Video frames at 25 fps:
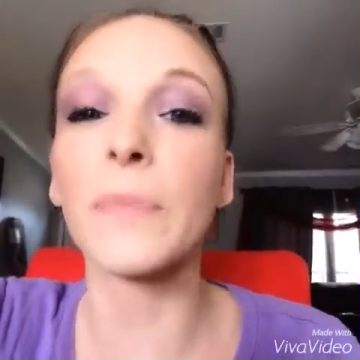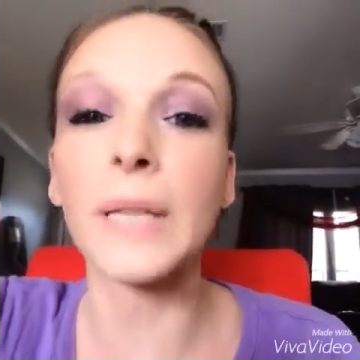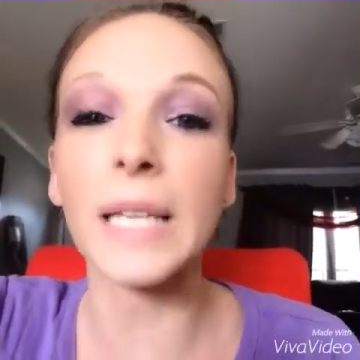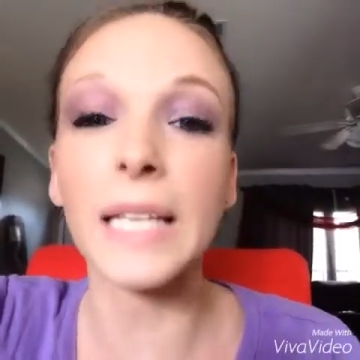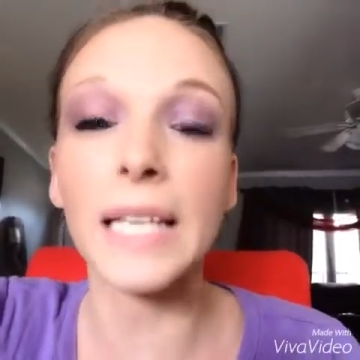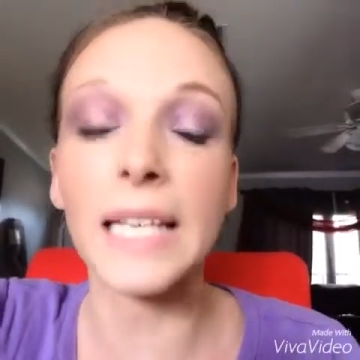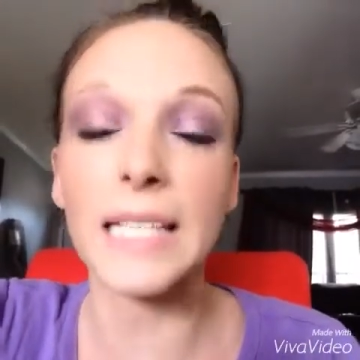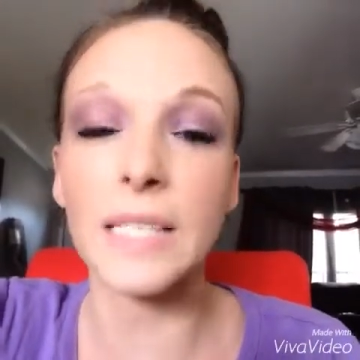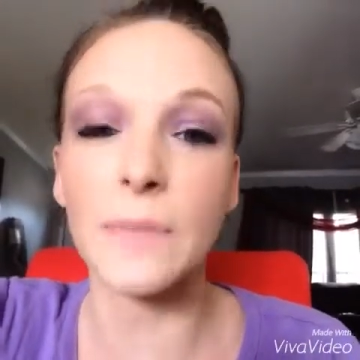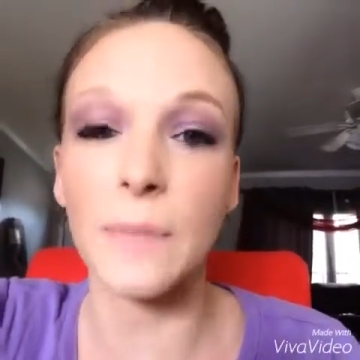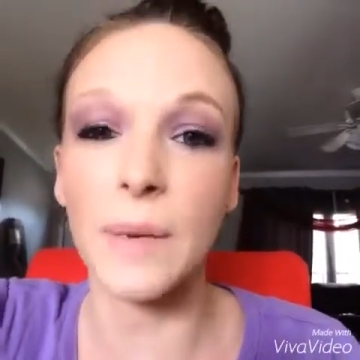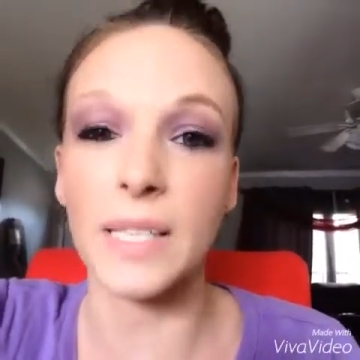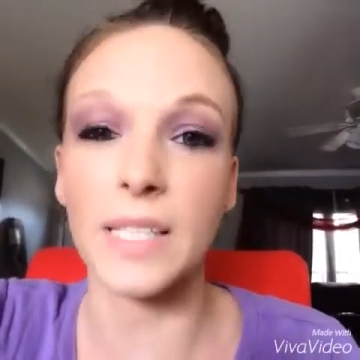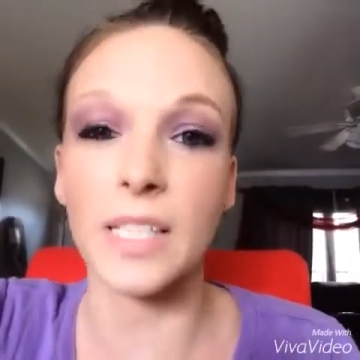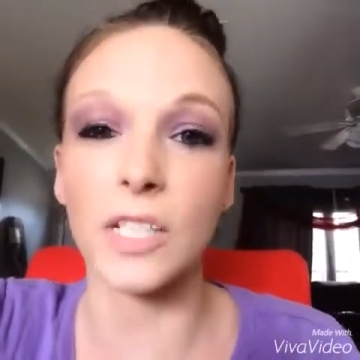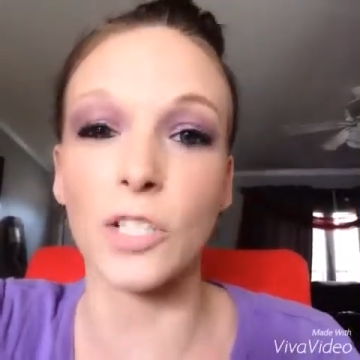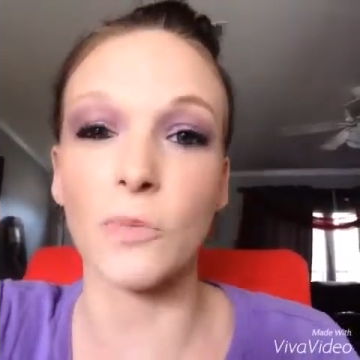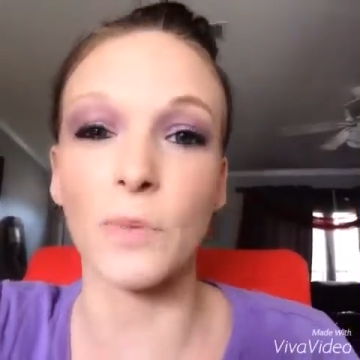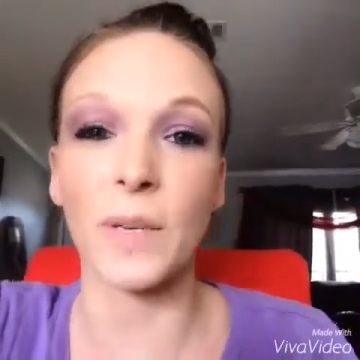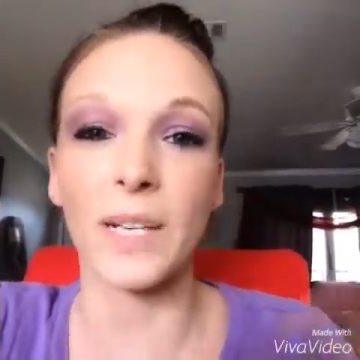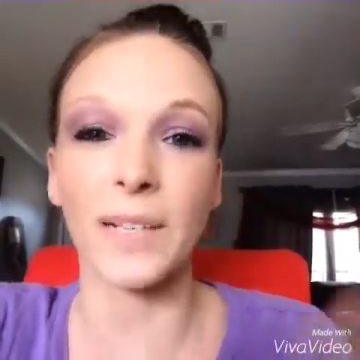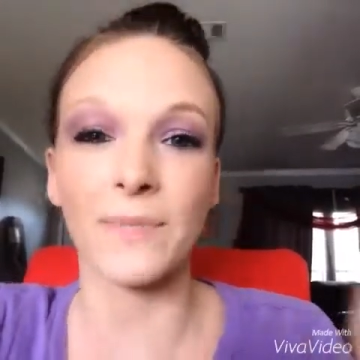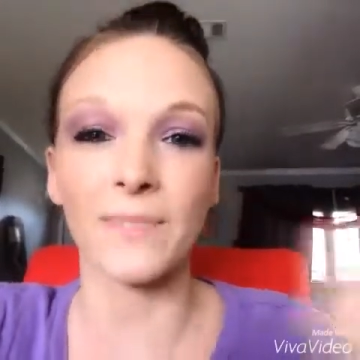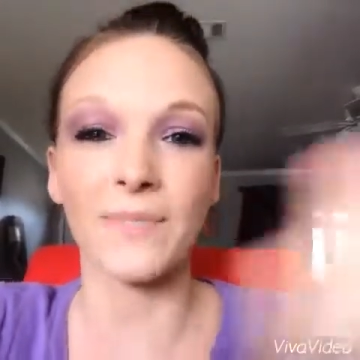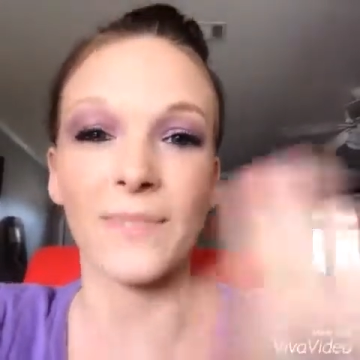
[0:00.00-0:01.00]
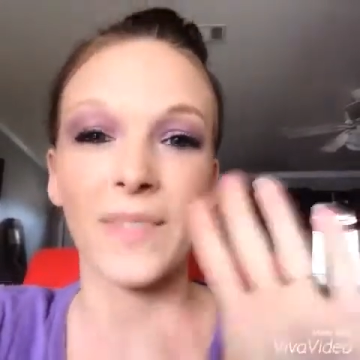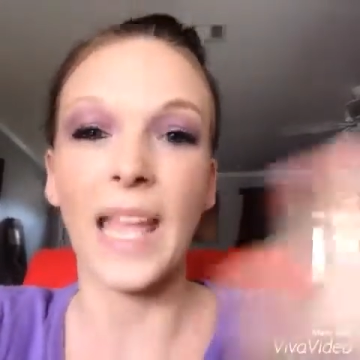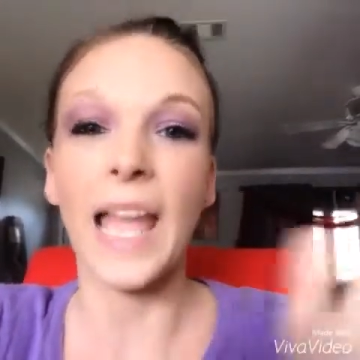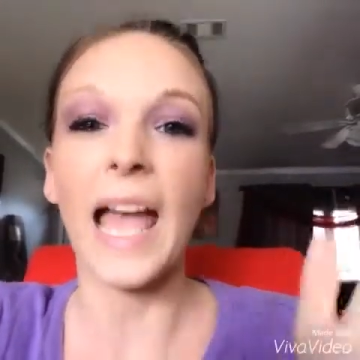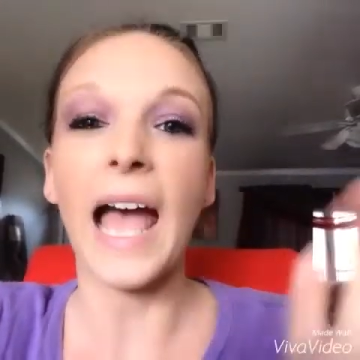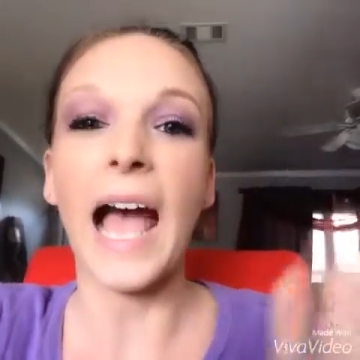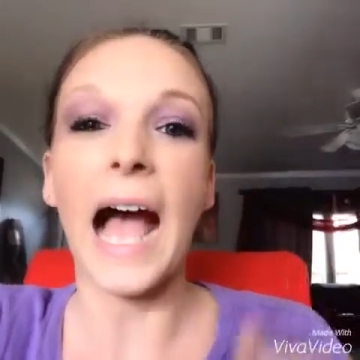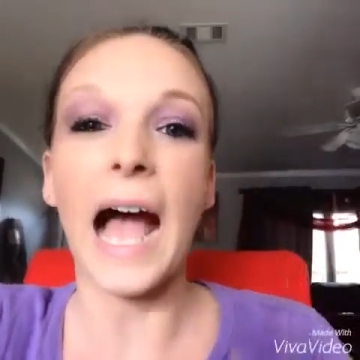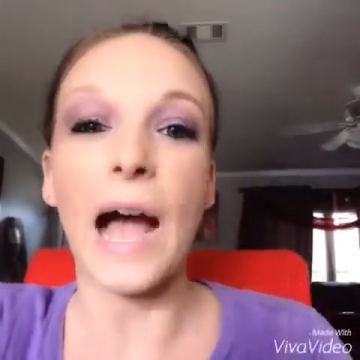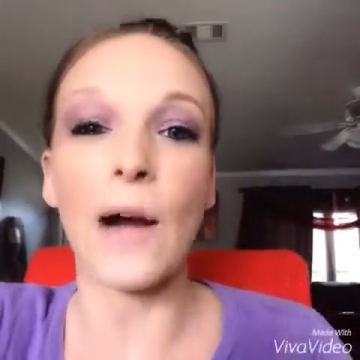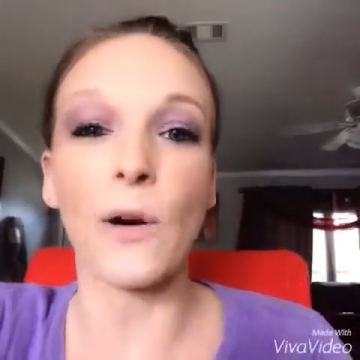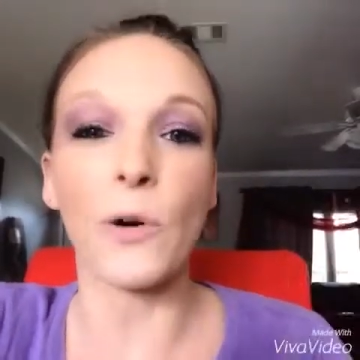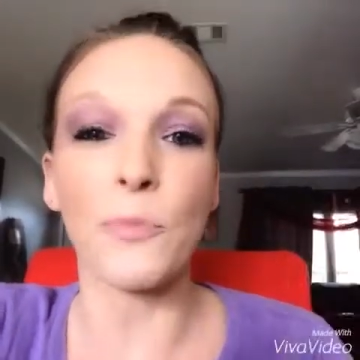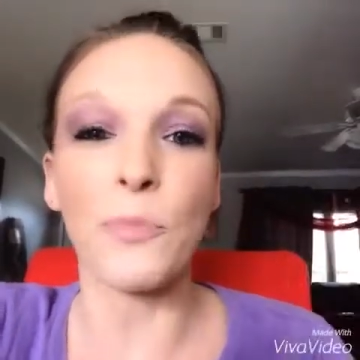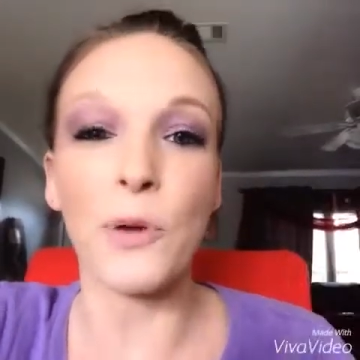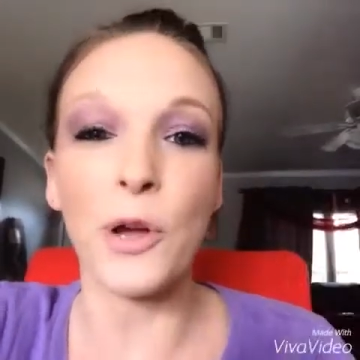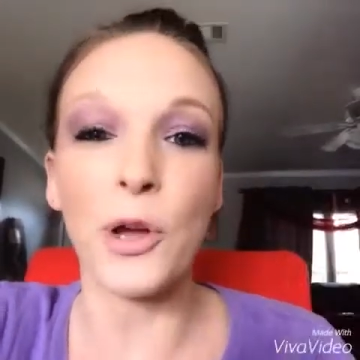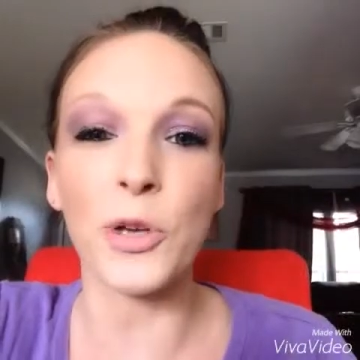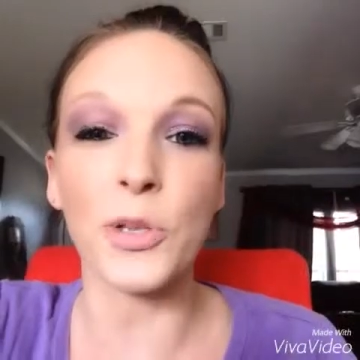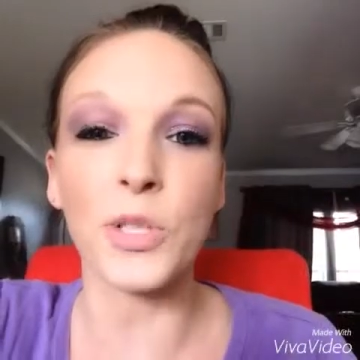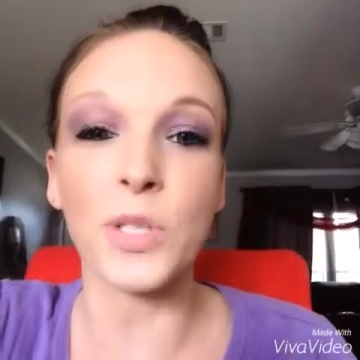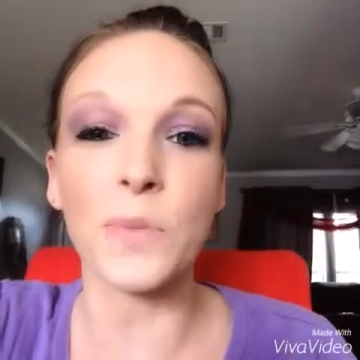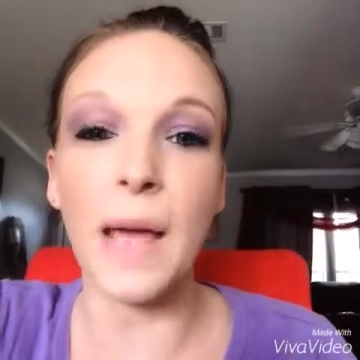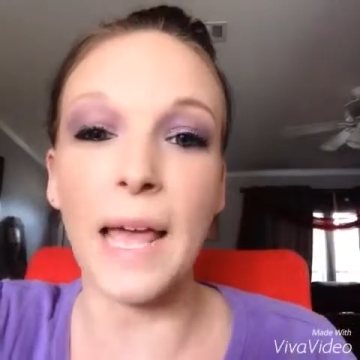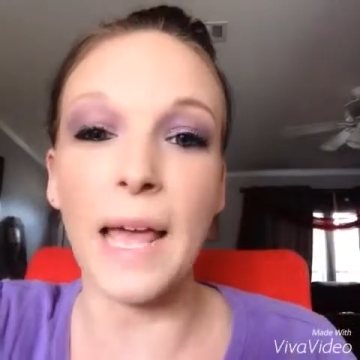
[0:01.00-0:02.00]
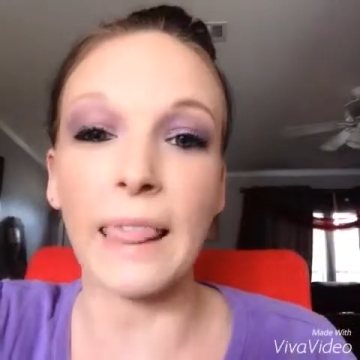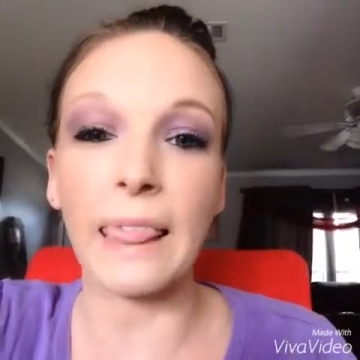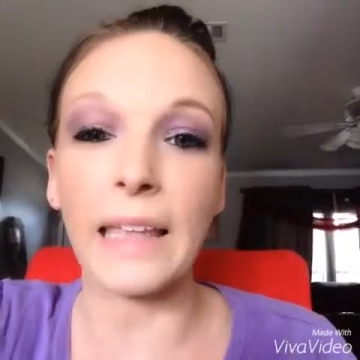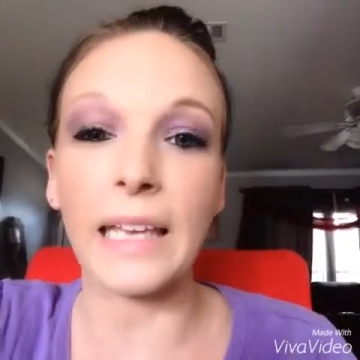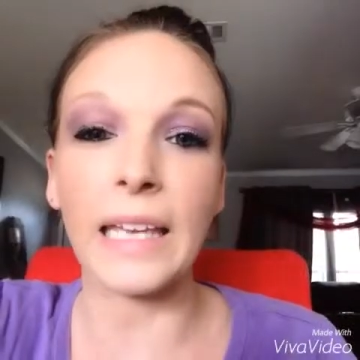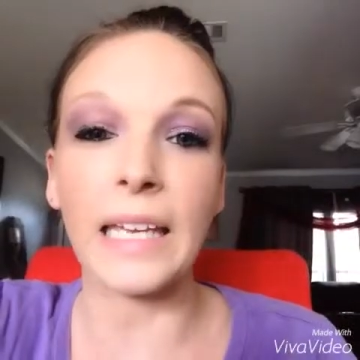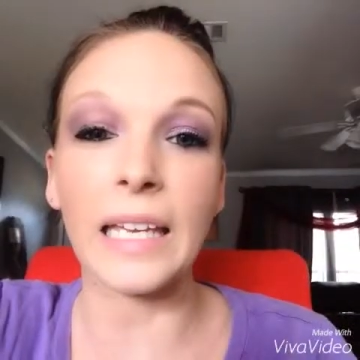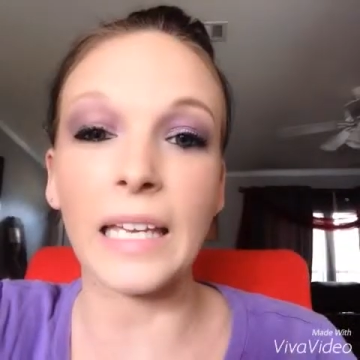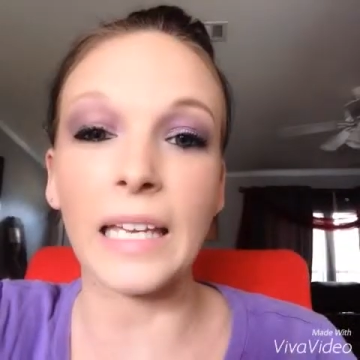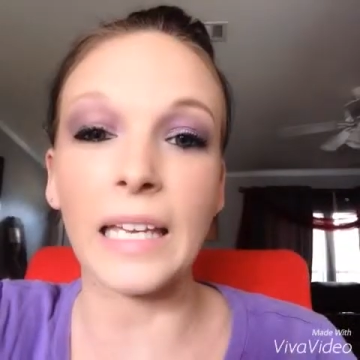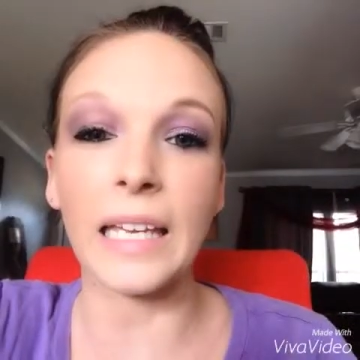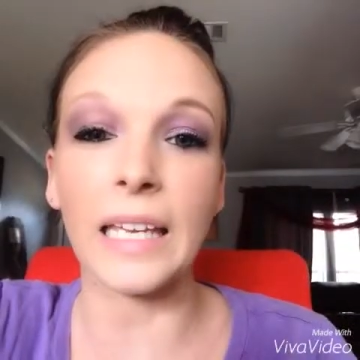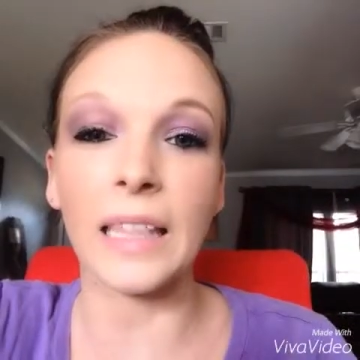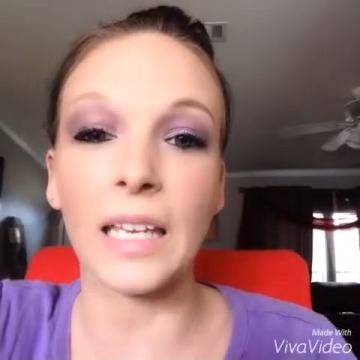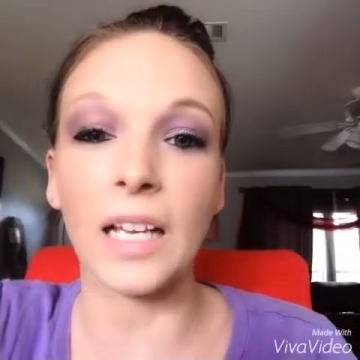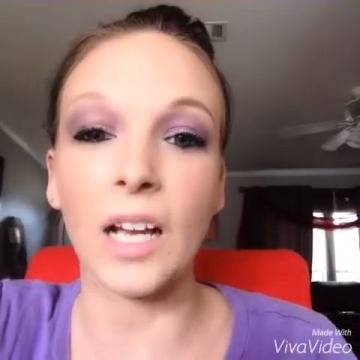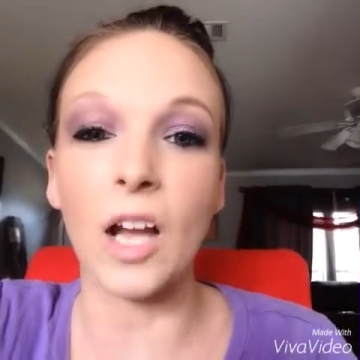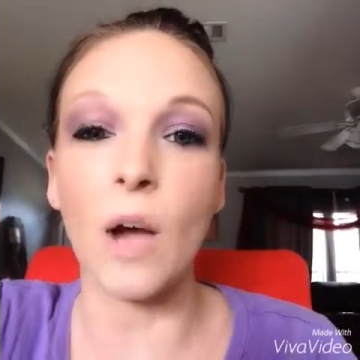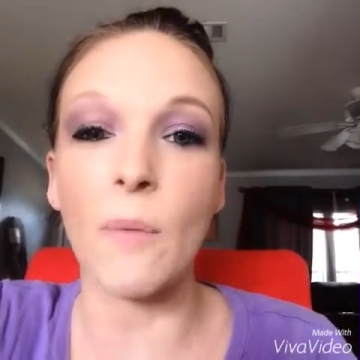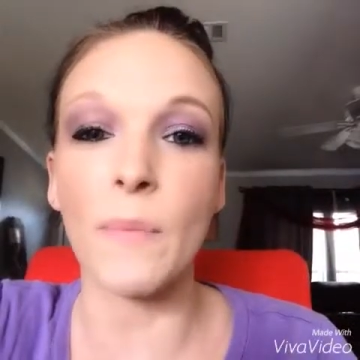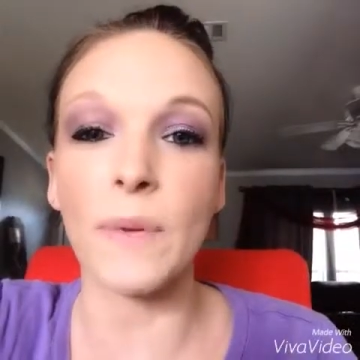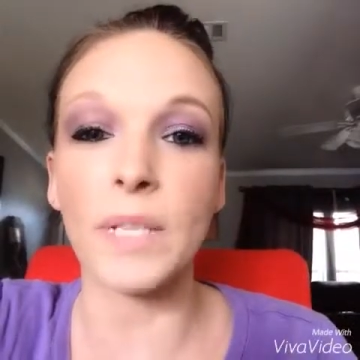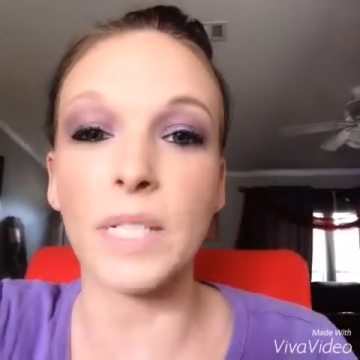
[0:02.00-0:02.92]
please message me. I will post my link in the